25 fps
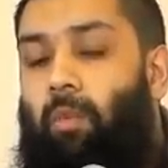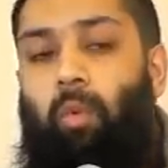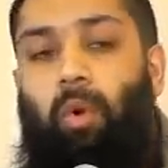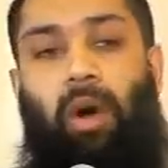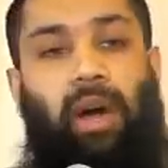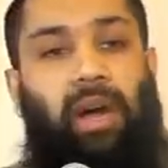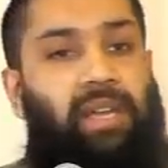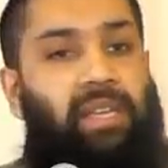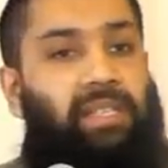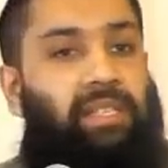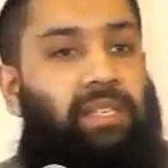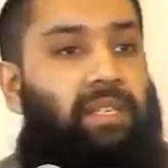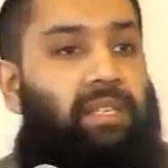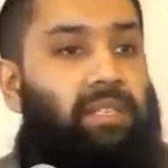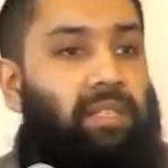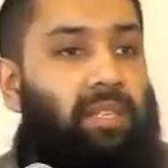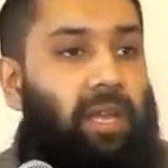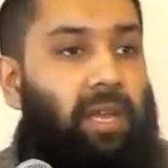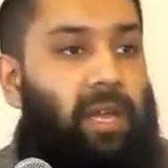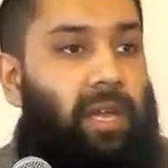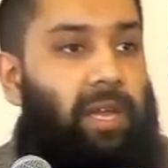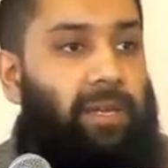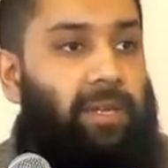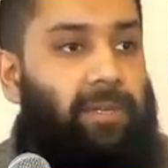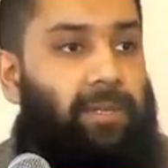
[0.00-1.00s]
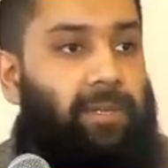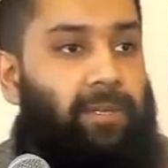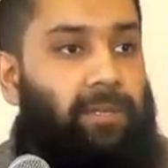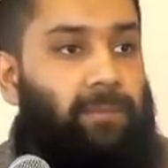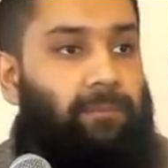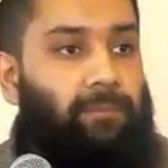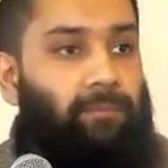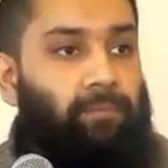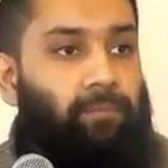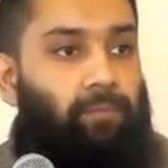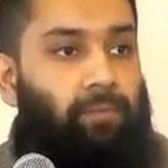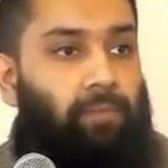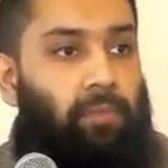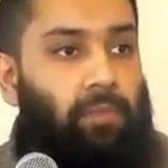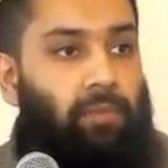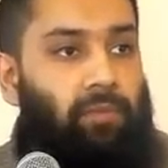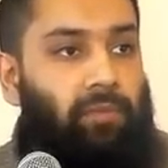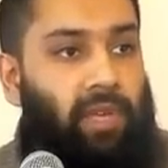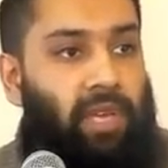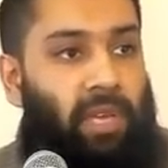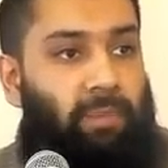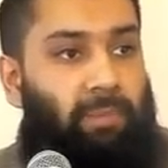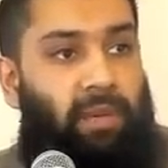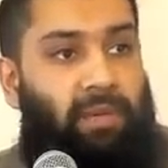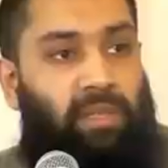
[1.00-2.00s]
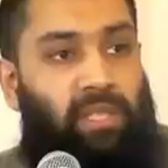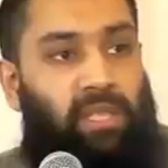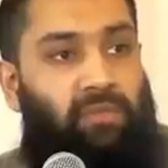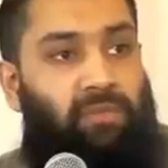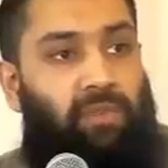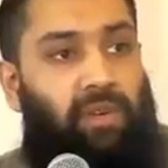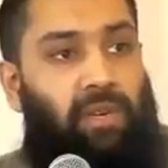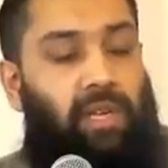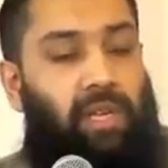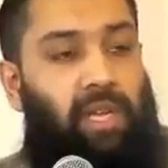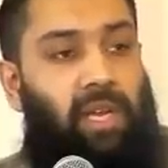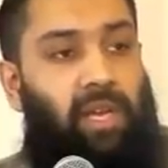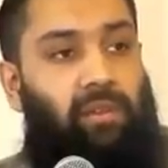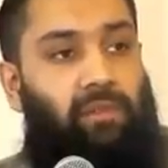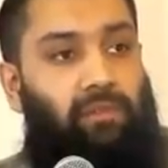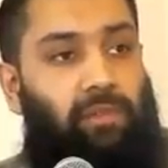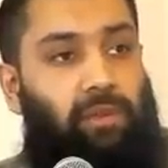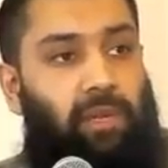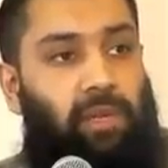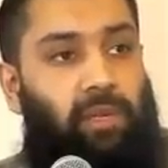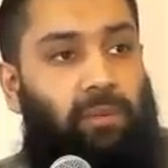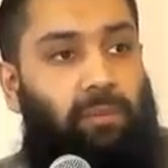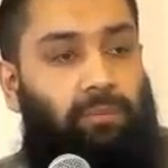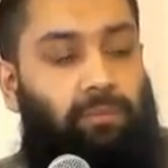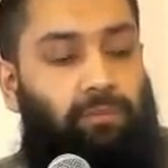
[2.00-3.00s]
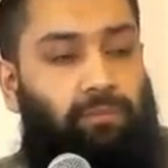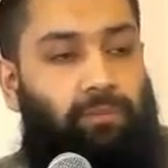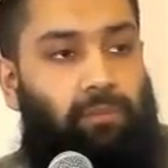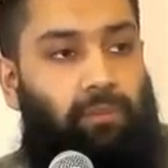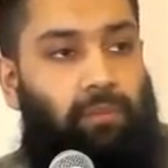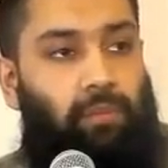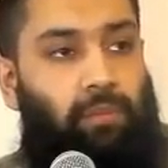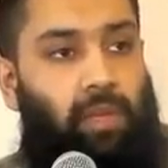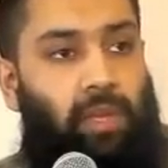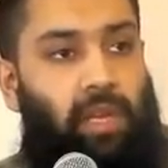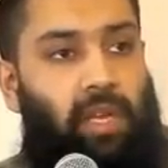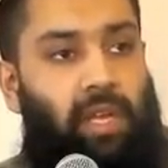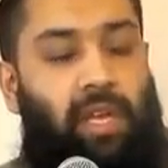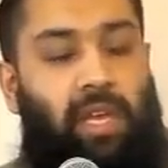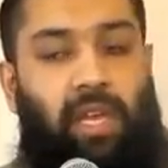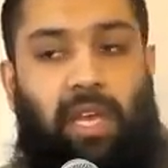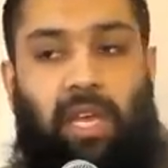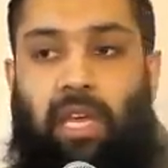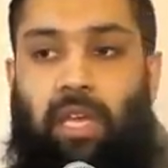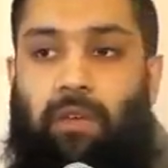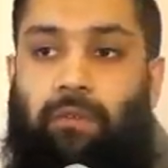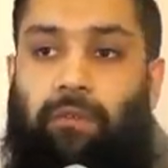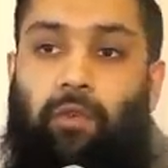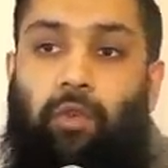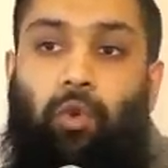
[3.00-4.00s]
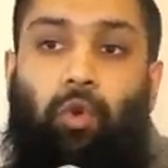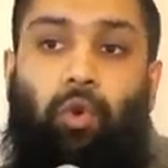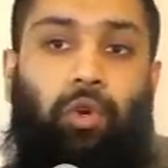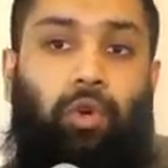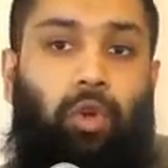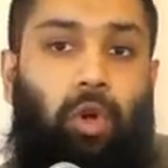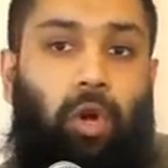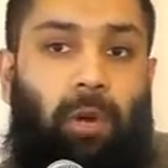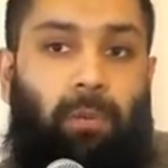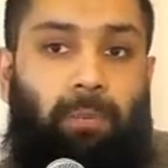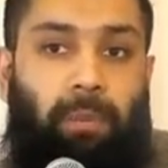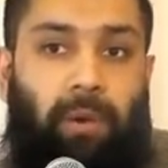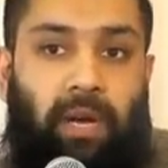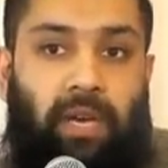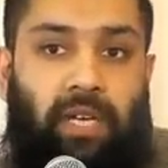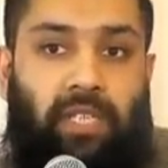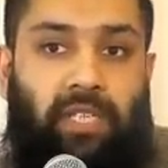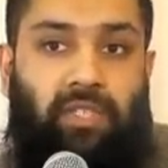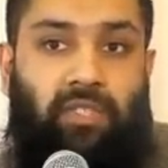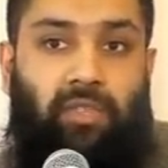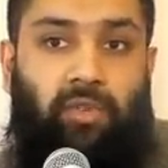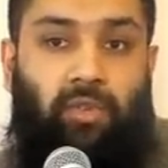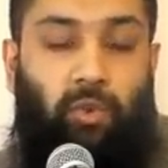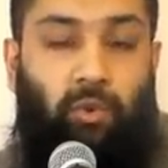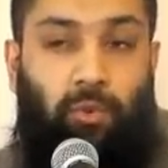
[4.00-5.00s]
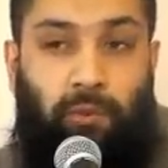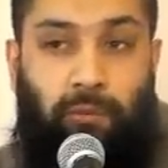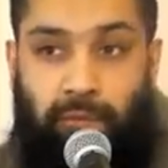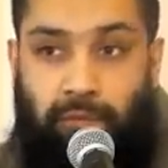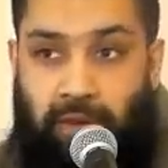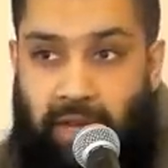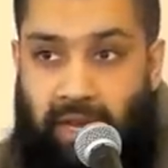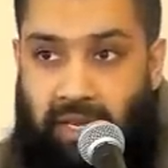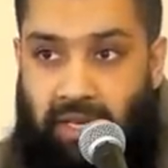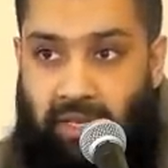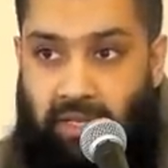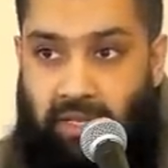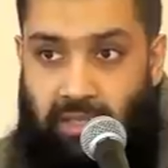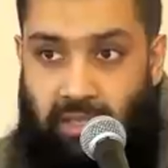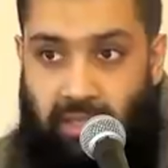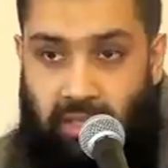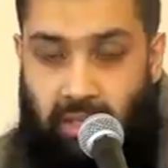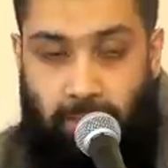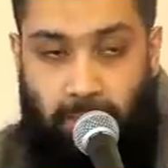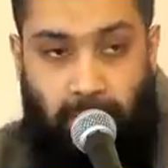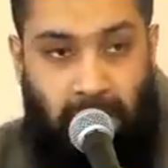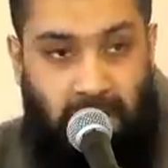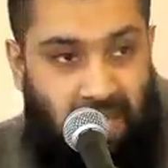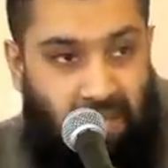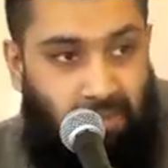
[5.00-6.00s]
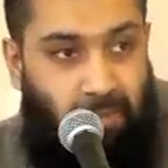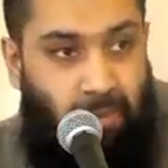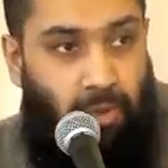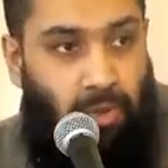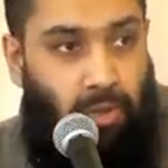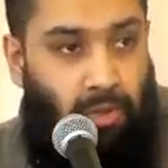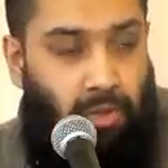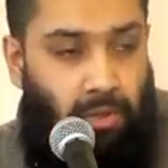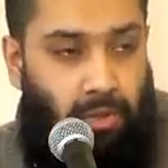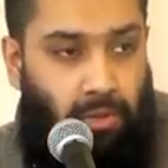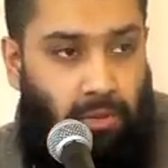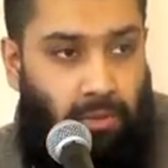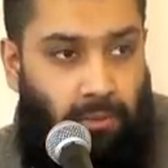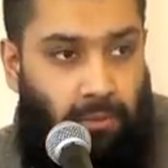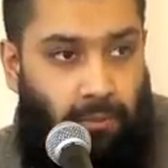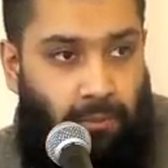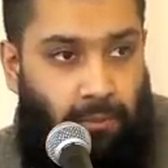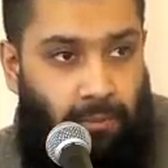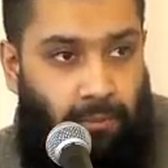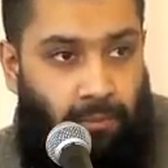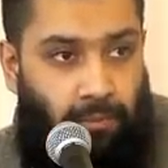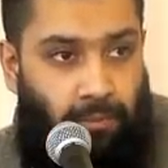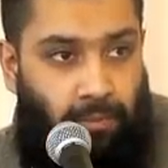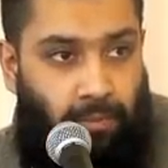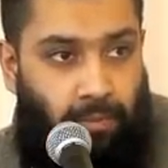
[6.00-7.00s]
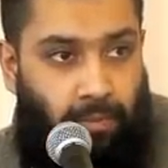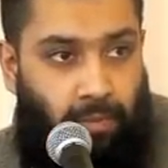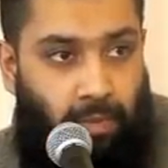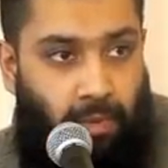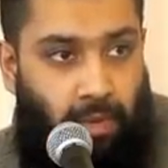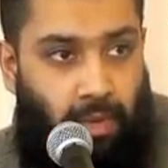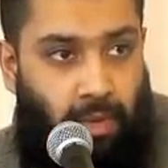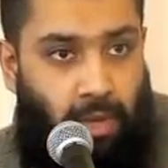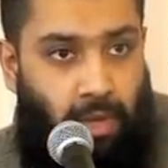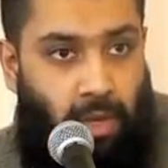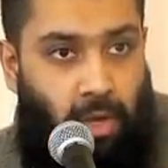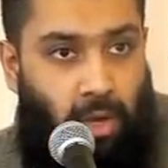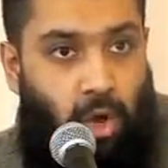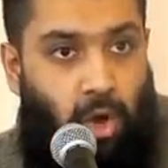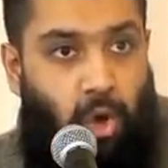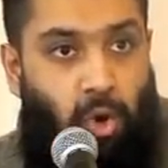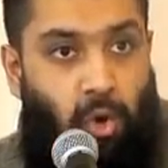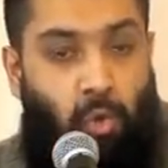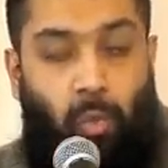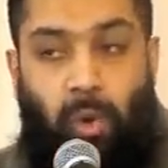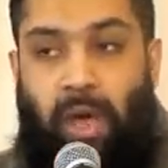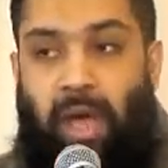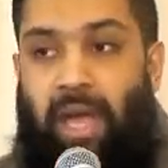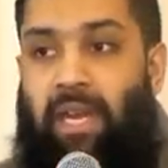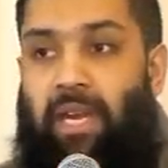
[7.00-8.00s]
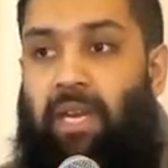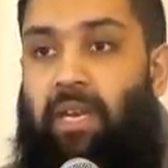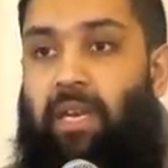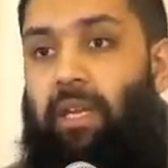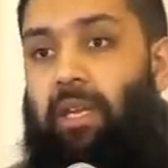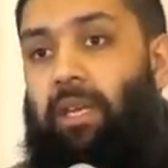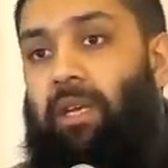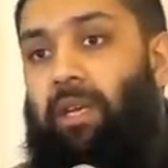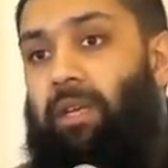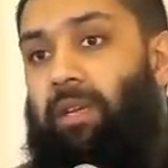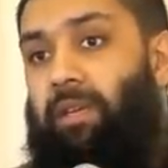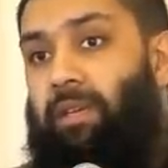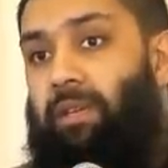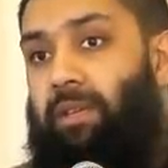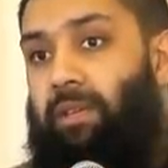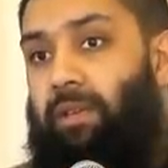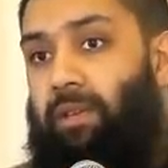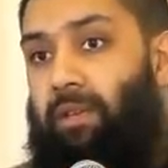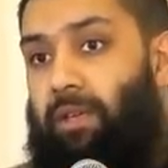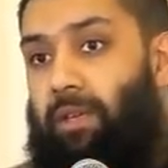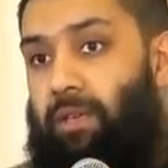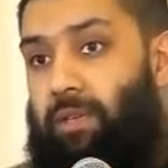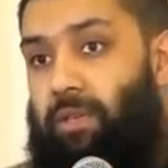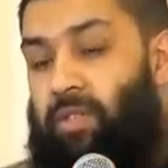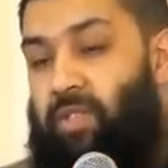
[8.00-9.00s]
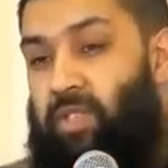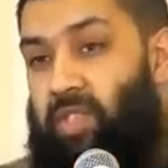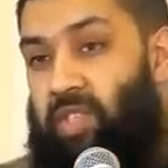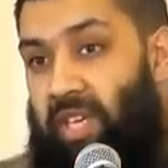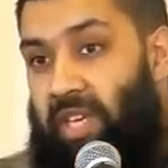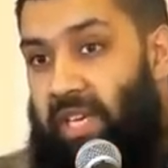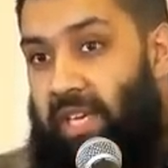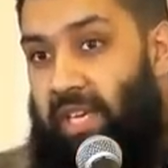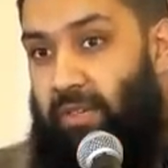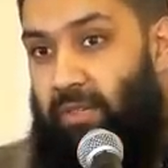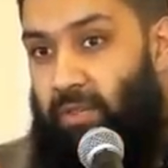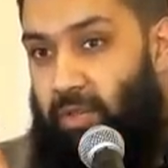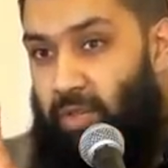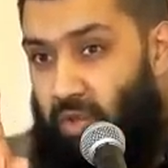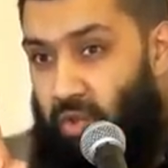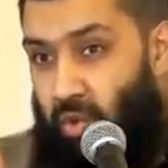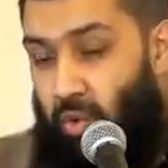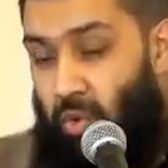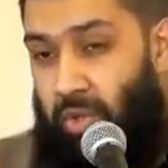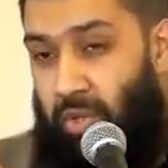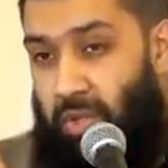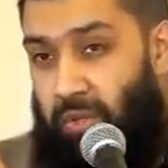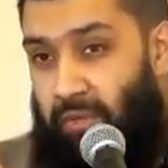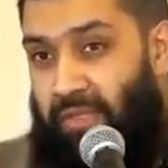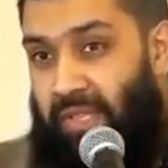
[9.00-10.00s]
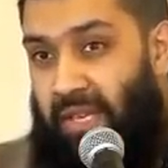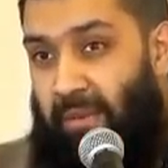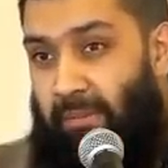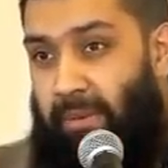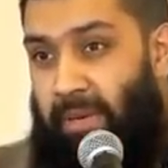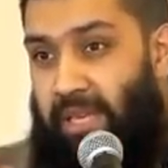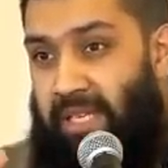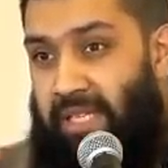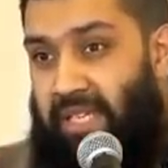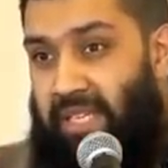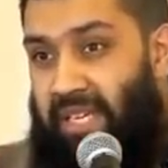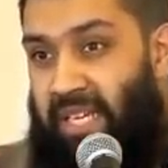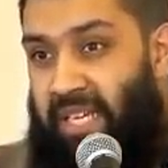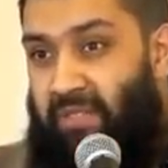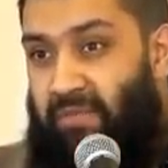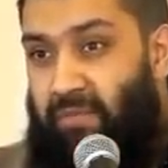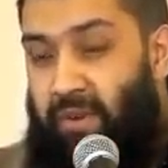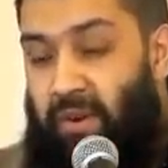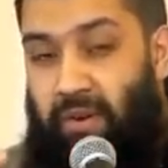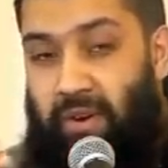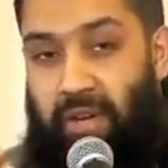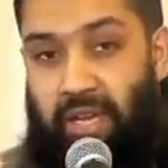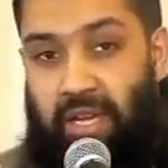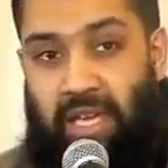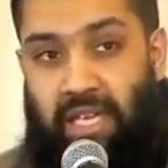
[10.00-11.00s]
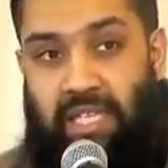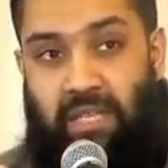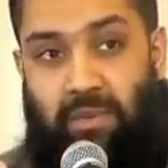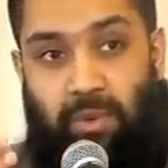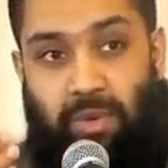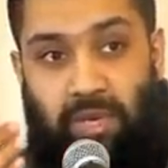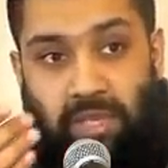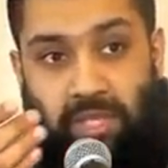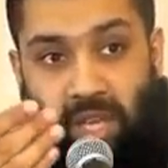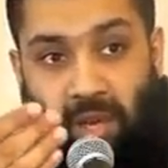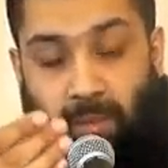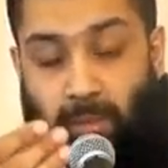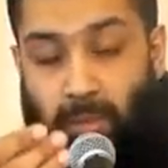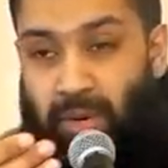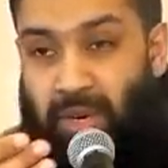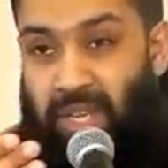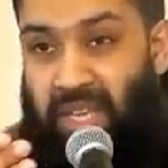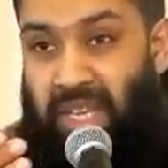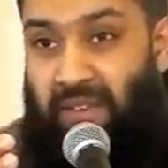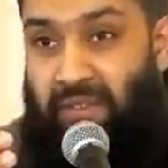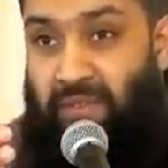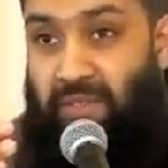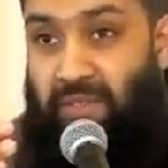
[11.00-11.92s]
Why is this the case? Think about this very carefully if you are not a person who thanks people when seeing the source of that blessing is very easy, when someone